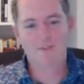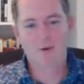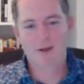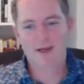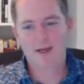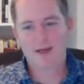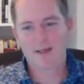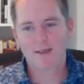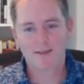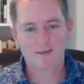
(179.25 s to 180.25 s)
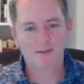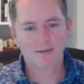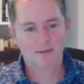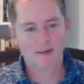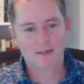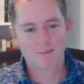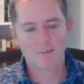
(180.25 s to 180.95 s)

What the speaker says: so I cut and